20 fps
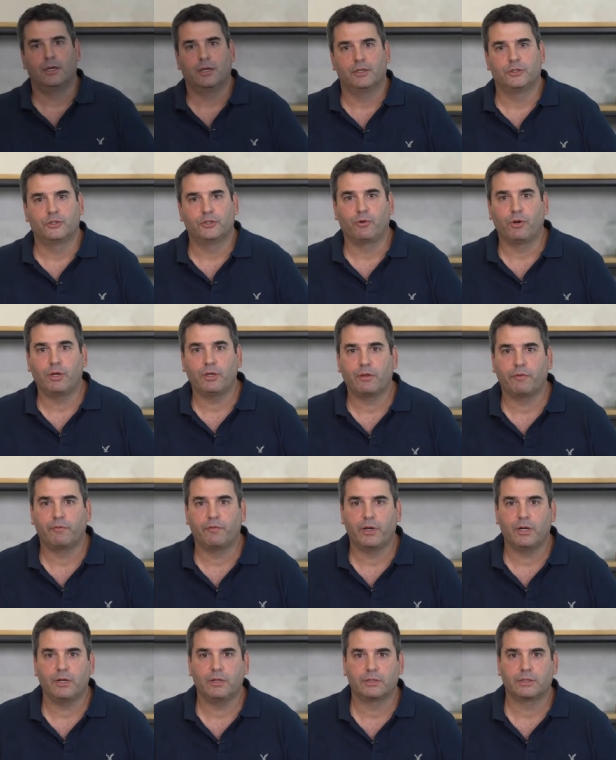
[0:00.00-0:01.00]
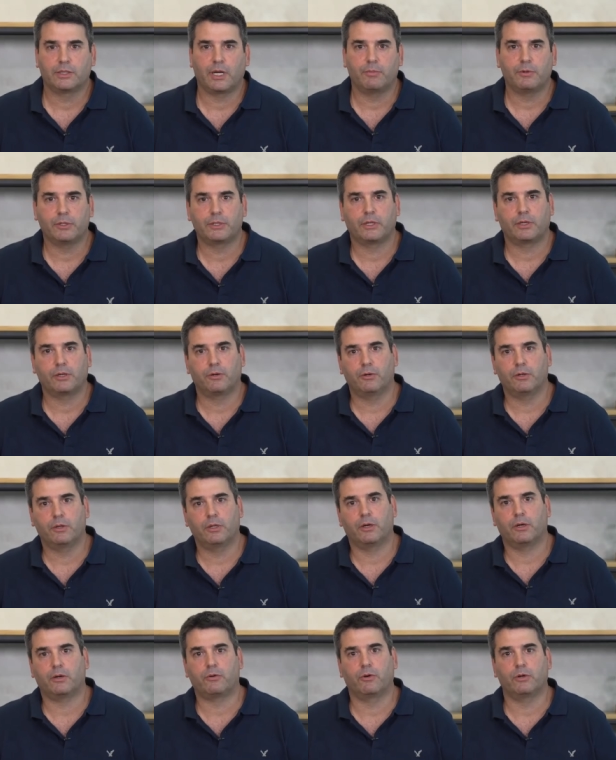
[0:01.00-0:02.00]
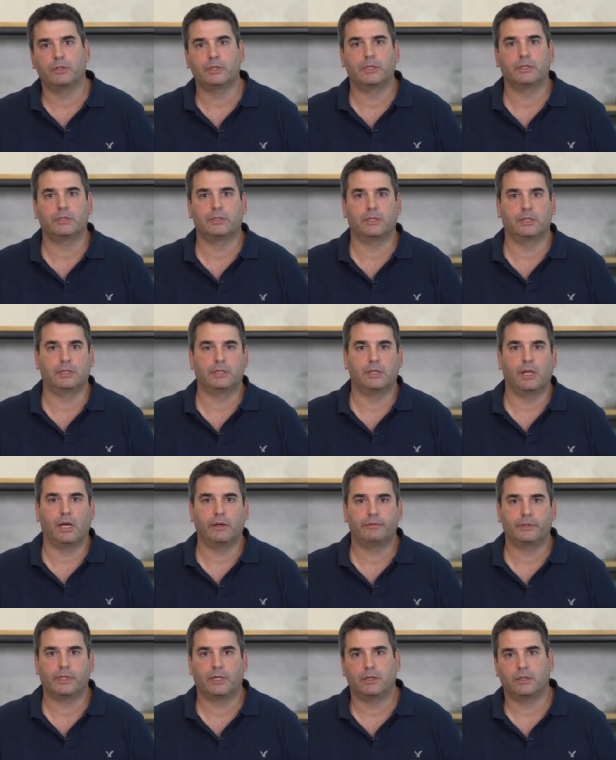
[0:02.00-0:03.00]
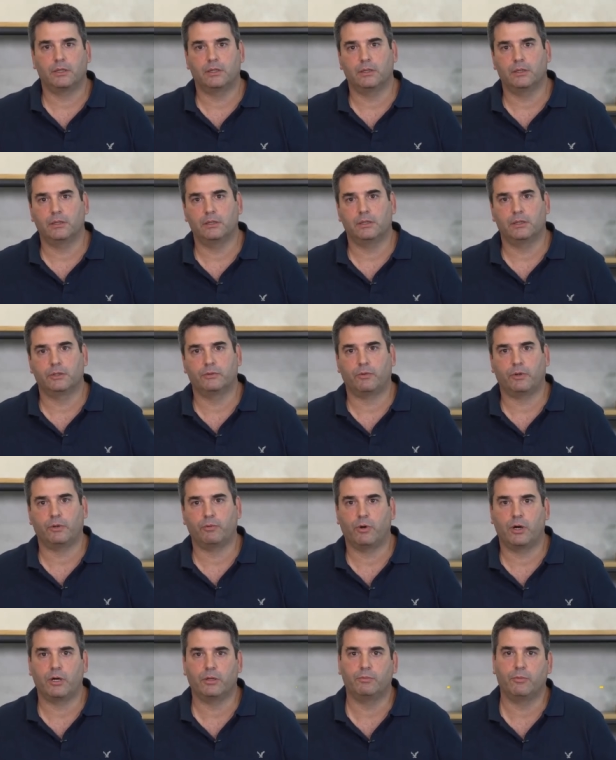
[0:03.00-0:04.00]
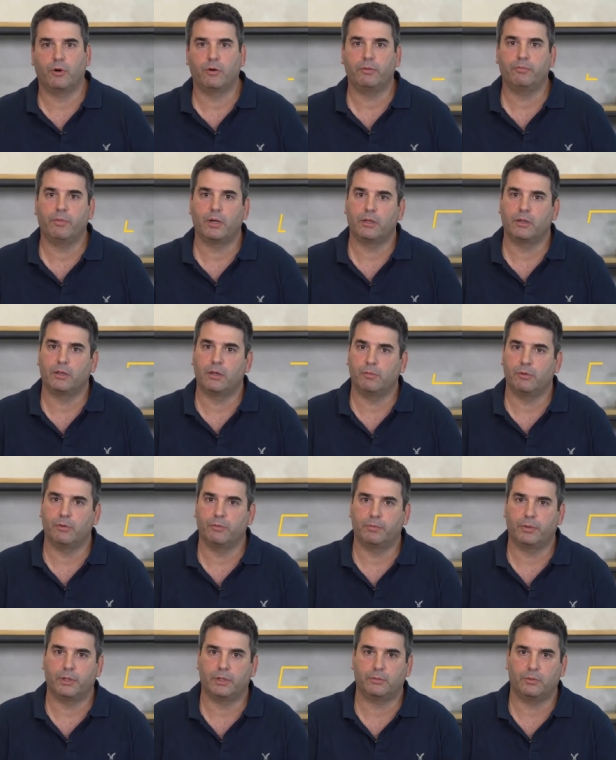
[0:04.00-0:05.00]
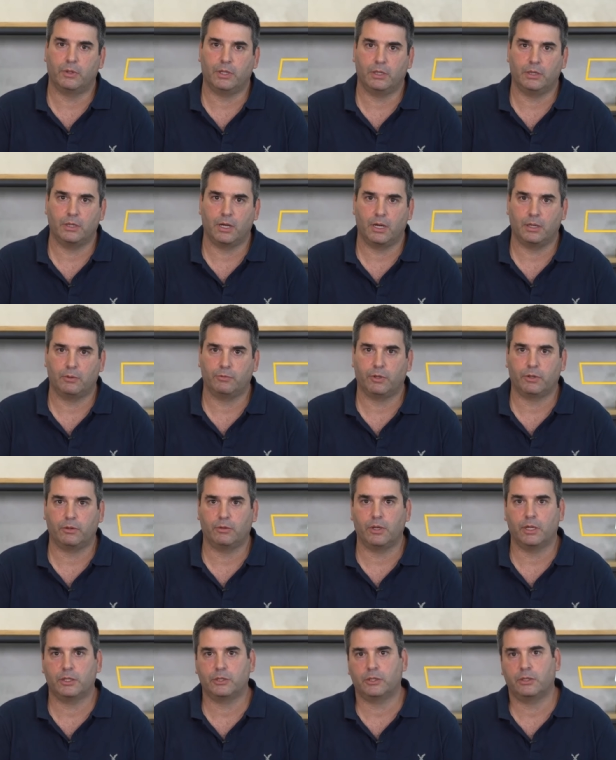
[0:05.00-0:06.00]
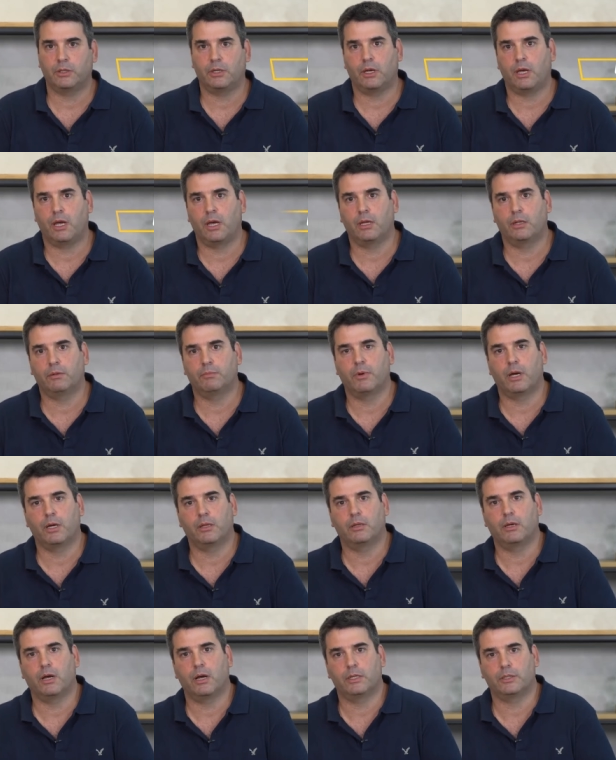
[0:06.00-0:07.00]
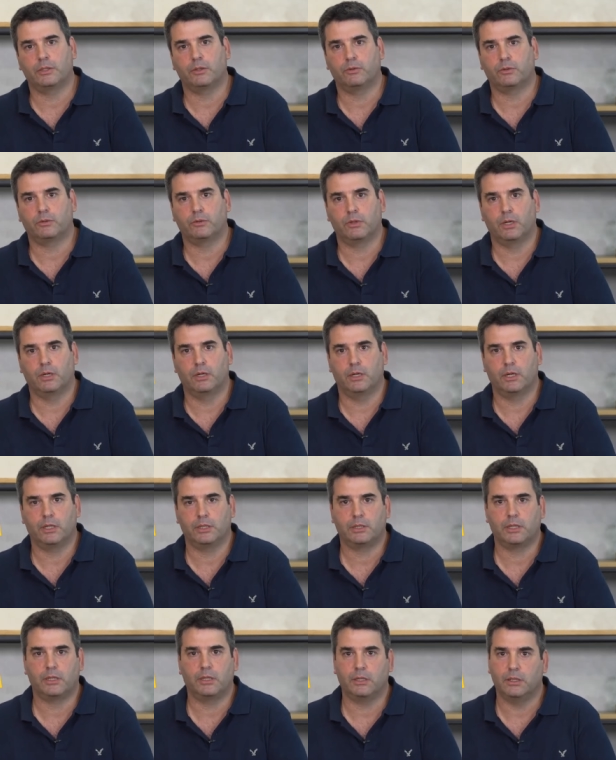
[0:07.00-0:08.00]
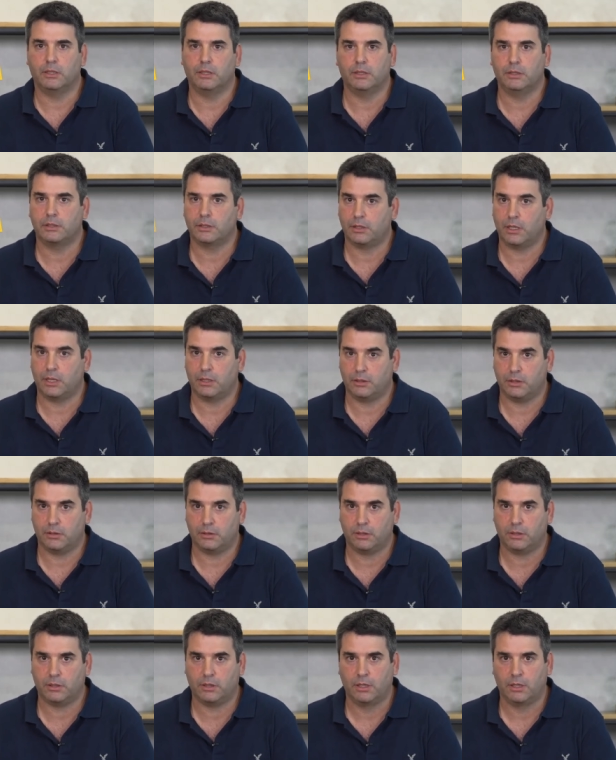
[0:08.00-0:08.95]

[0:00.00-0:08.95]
Ensuring the vehicle's cybersecurity across its life cycle is required both by the WP.29 regulation and by the ISO/SAE standard.